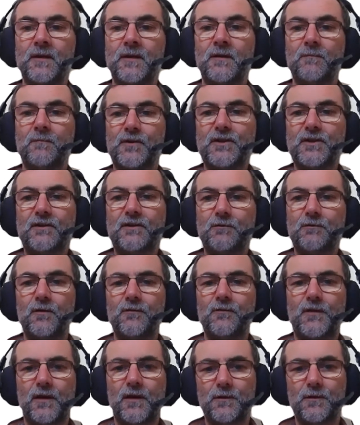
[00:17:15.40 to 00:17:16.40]
Because
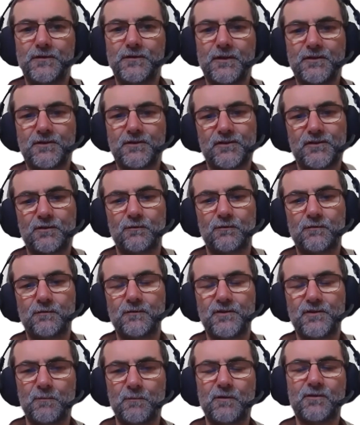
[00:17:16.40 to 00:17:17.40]
everyone knows that
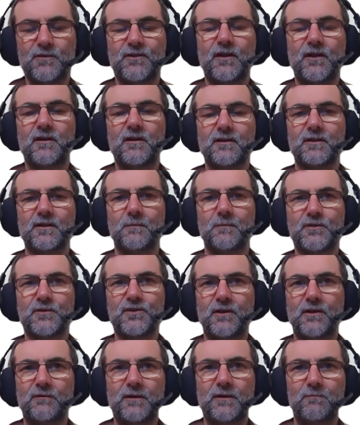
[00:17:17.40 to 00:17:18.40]
small startups
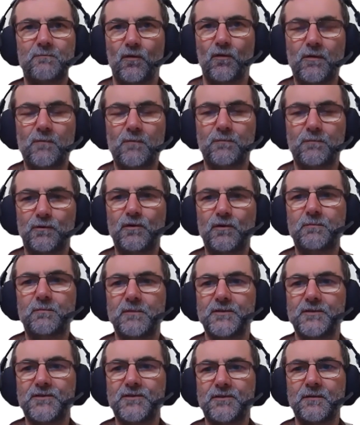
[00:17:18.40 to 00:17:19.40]
generate more
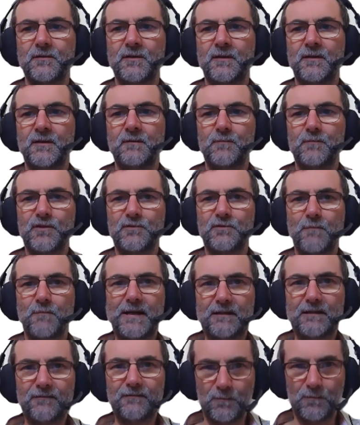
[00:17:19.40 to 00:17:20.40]
employment because
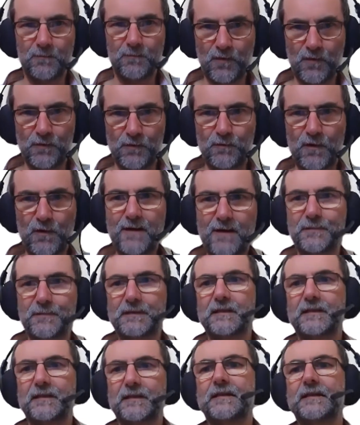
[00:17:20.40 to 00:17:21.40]
many of them grow
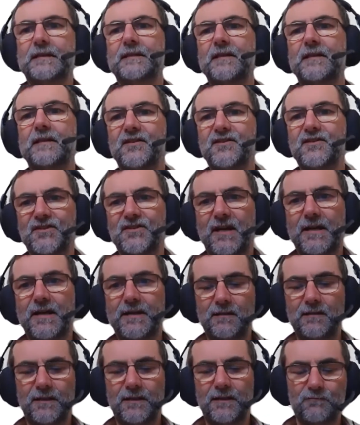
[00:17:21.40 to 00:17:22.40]
rapidly, they
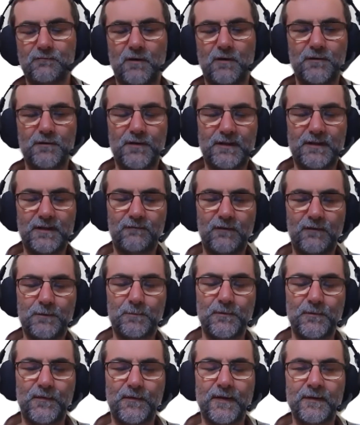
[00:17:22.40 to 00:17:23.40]
scale, they grow, they develop
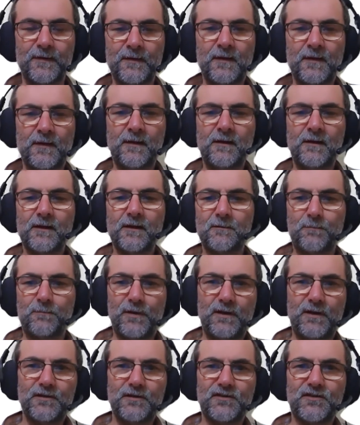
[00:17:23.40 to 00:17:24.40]
on that,
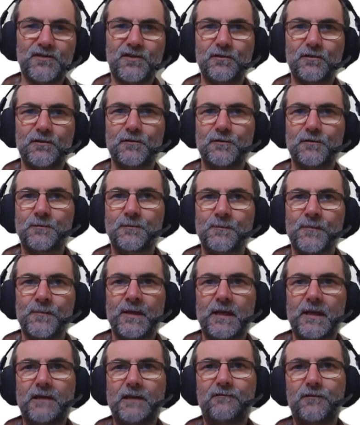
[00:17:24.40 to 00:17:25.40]
compared to
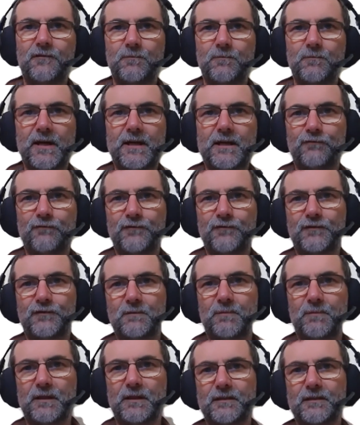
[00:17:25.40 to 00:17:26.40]
if you paid 50
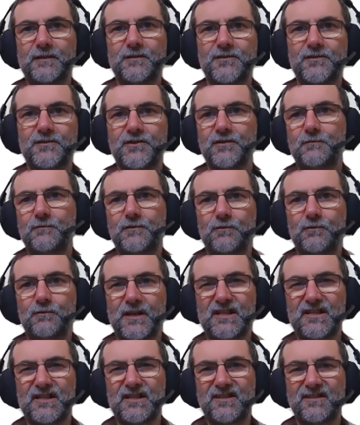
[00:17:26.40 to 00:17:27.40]
billion to your
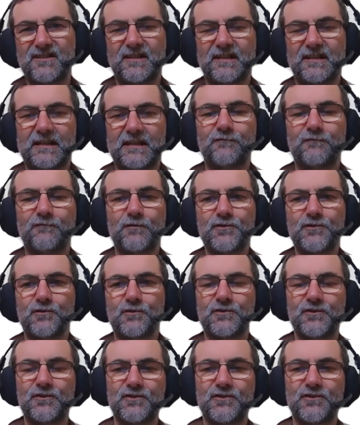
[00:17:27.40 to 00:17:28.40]
existing
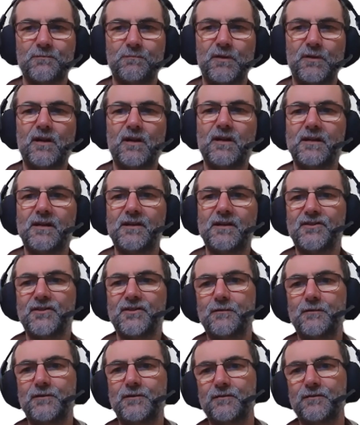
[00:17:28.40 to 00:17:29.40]
infrastructure suppliers, you
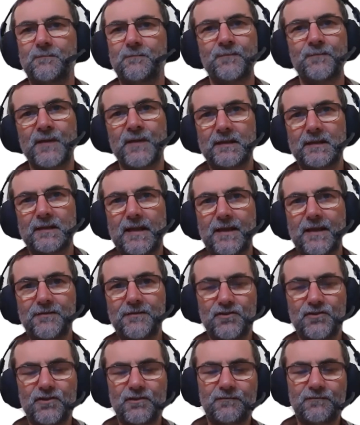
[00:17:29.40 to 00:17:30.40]
know, your
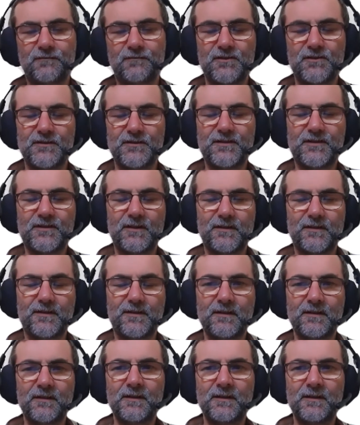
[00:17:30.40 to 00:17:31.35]
land shifters and this kind of thing.